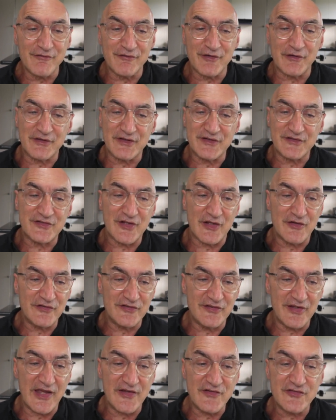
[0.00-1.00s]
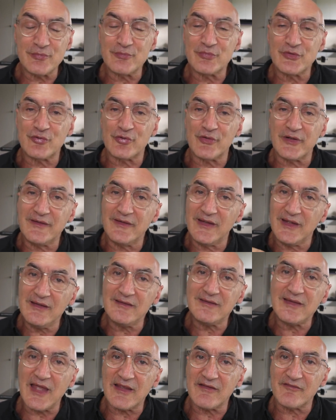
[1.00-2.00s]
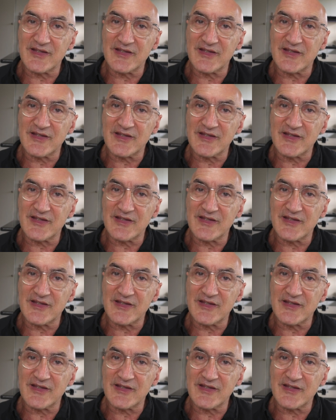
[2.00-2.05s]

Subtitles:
very association between the intake